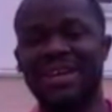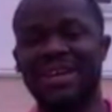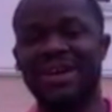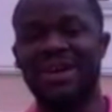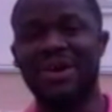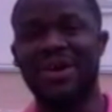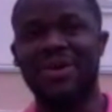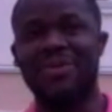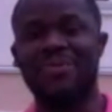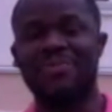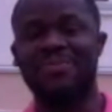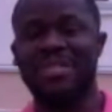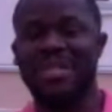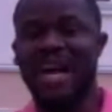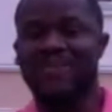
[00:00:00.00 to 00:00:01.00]
You know,
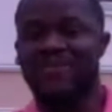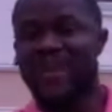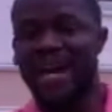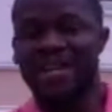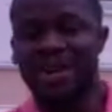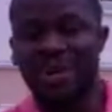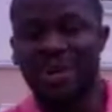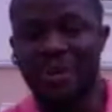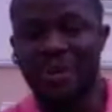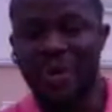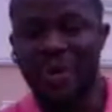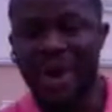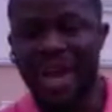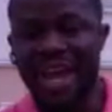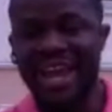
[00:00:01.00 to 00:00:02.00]
try and find your
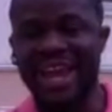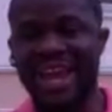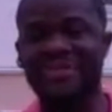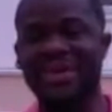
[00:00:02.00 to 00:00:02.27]
way here